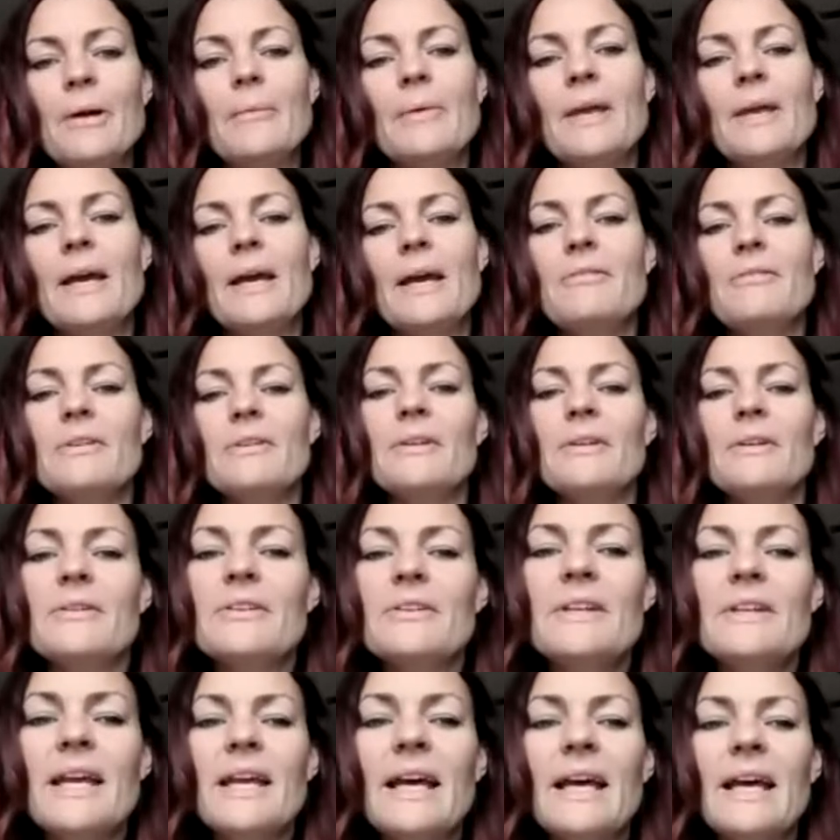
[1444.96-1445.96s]
we have to
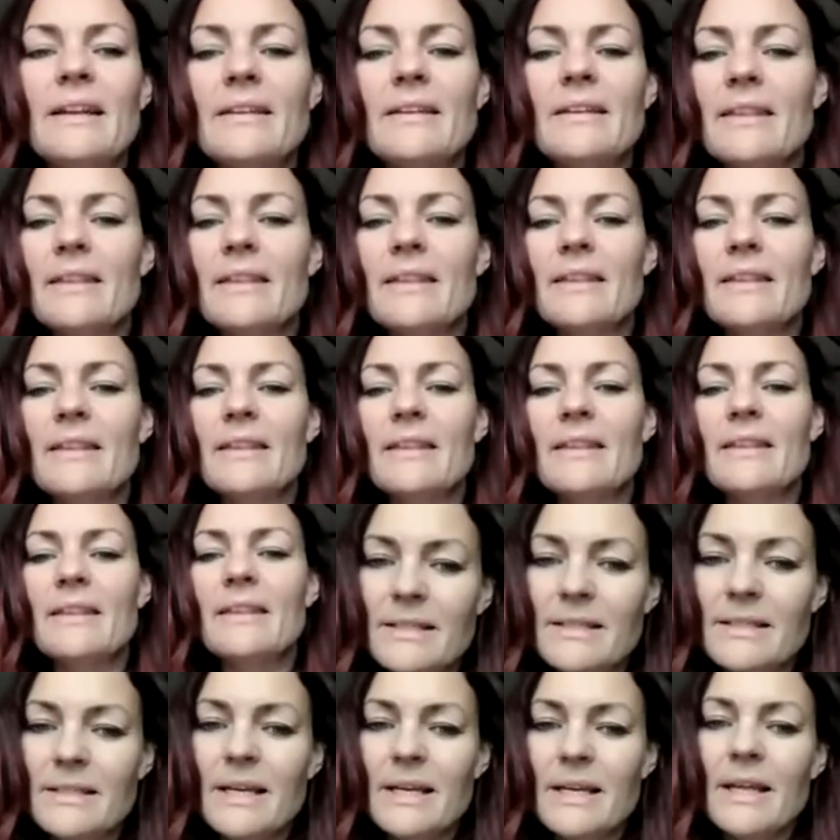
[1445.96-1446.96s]
understand
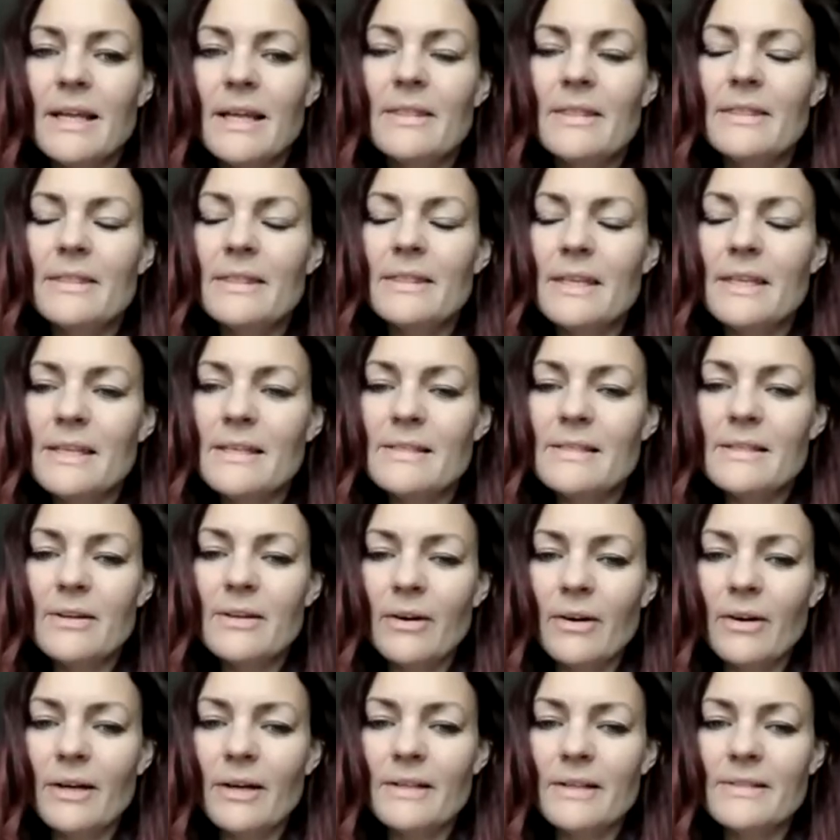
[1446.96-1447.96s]
that these
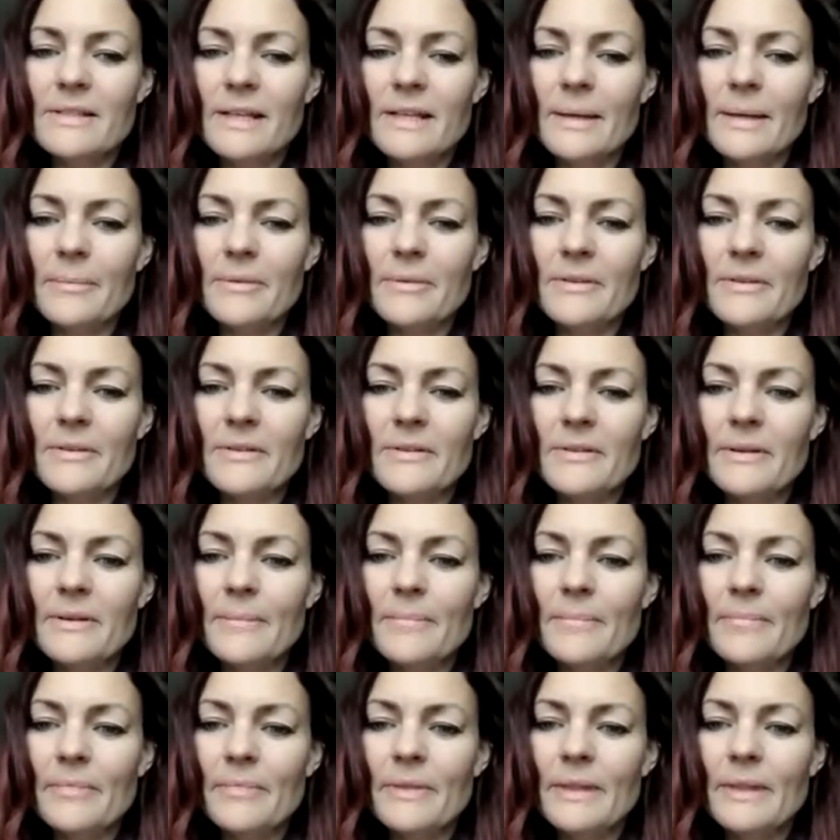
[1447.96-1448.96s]
concepts
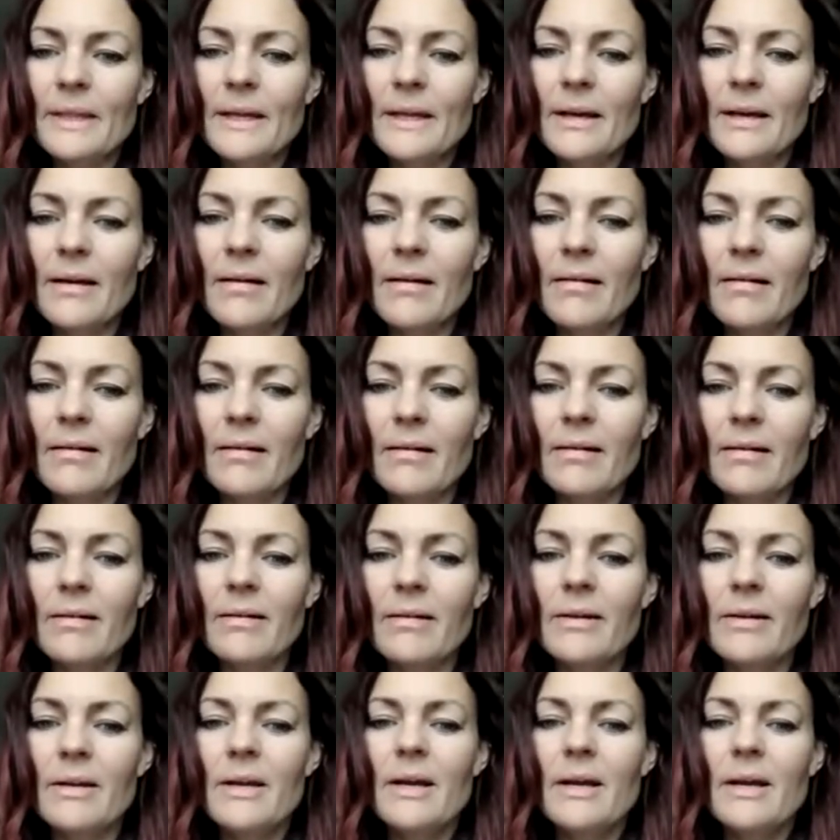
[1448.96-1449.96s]

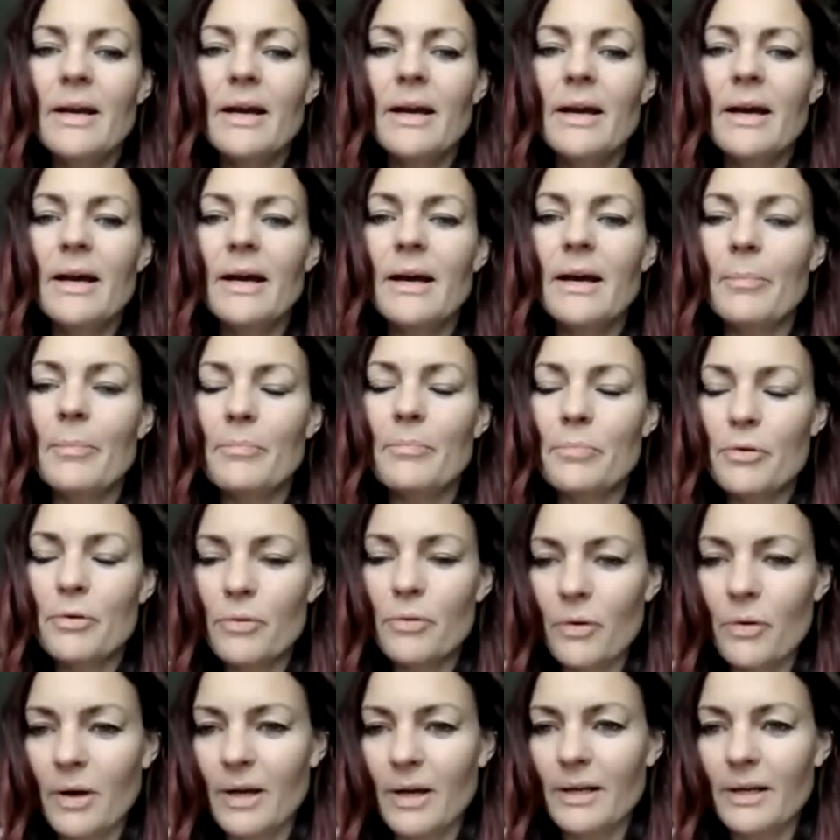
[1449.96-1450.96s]
are a
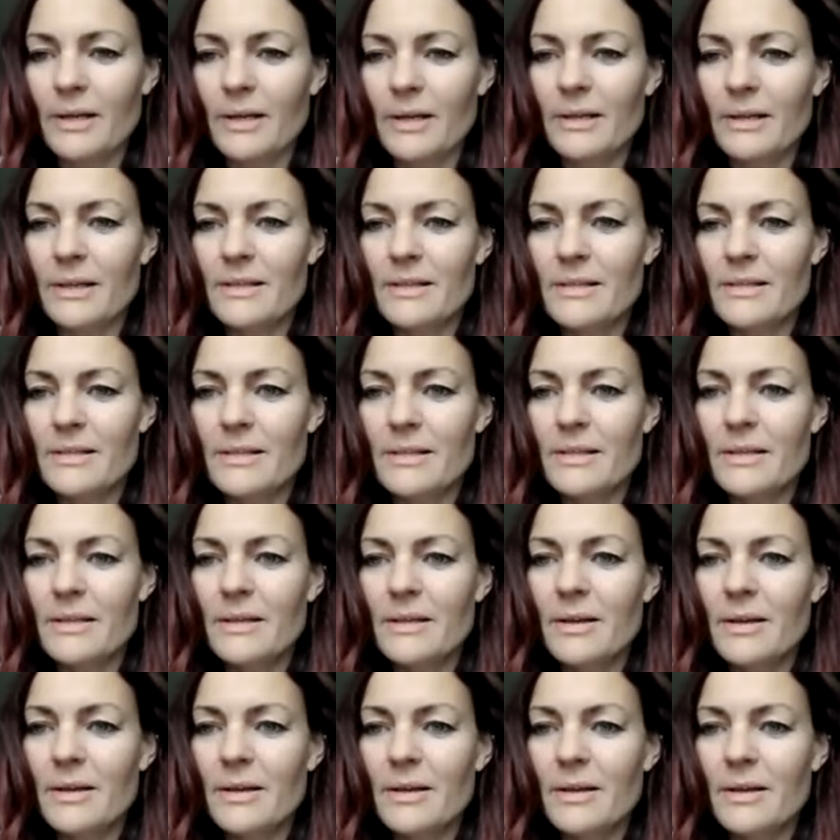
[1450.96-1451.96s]
product
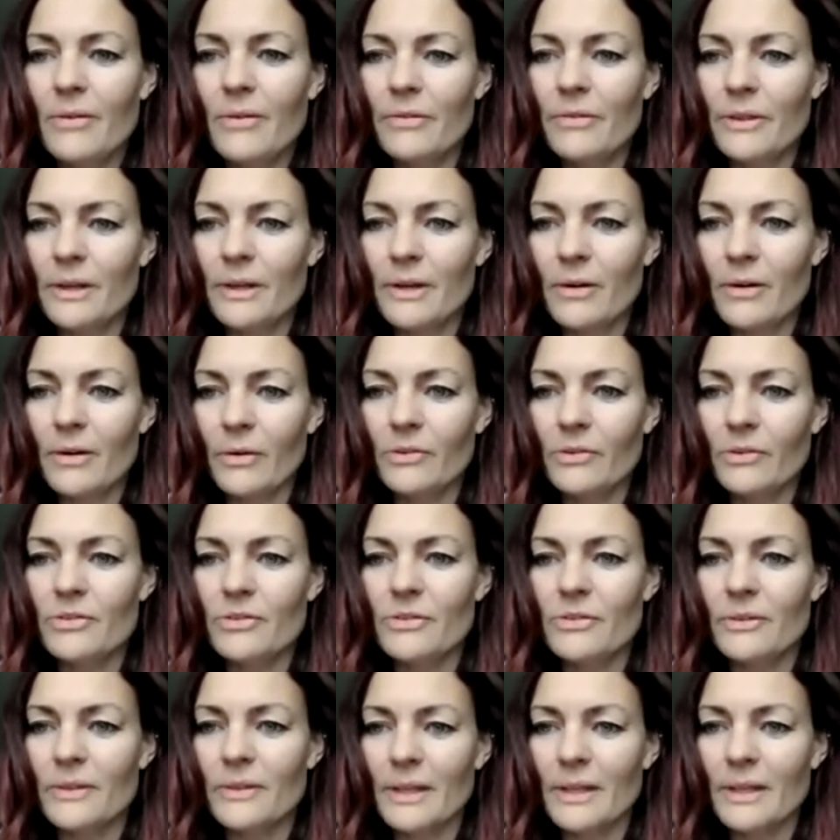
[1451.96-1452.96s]
of the
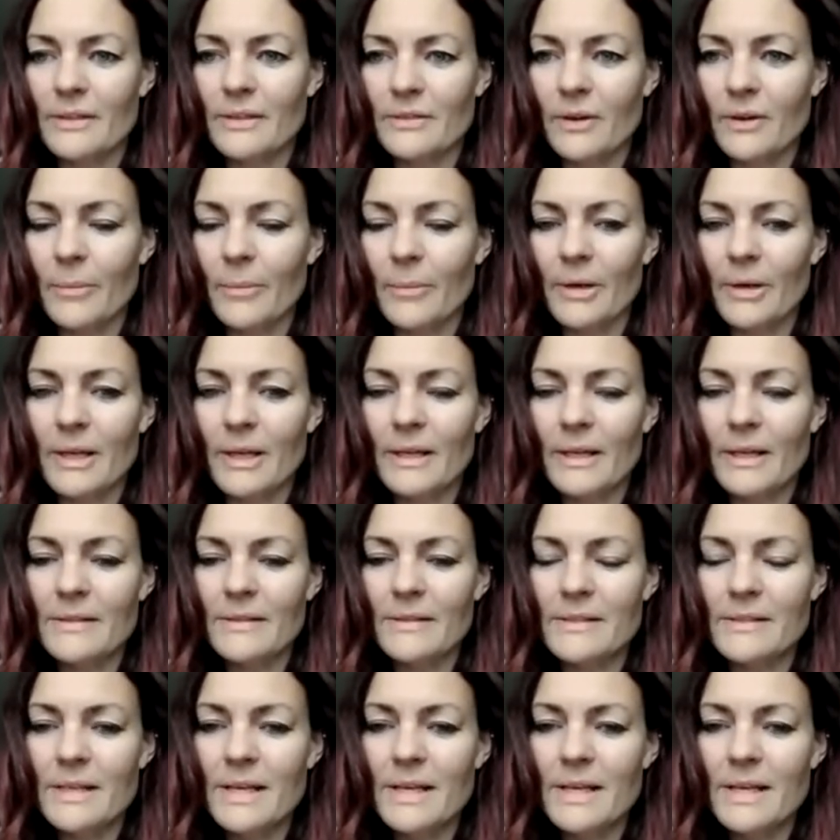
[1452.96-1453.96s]
culture that
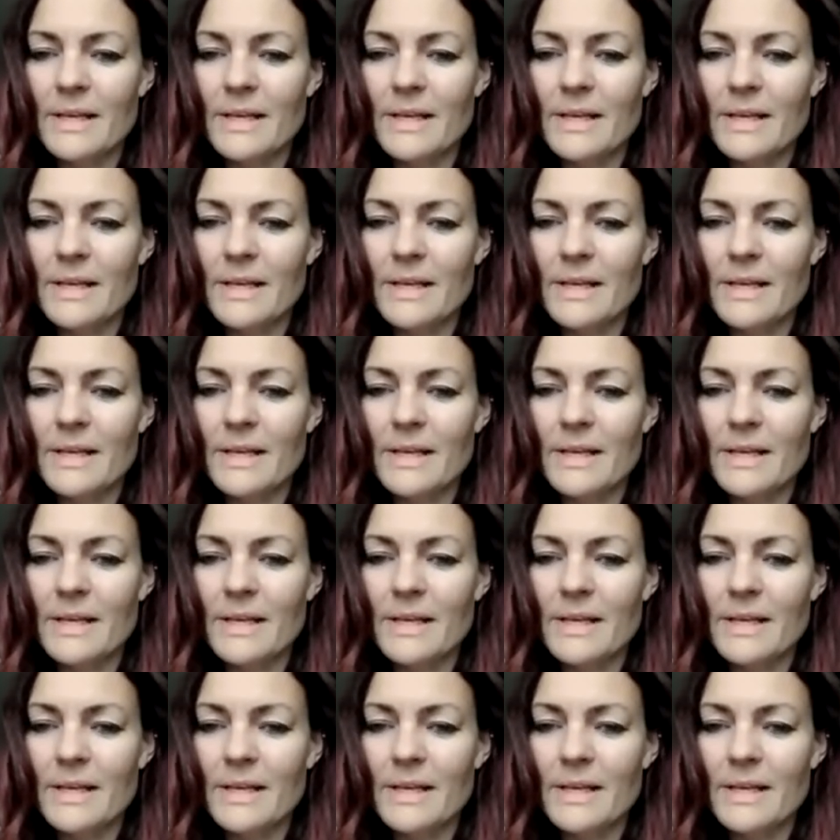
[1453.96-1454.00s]
dominates.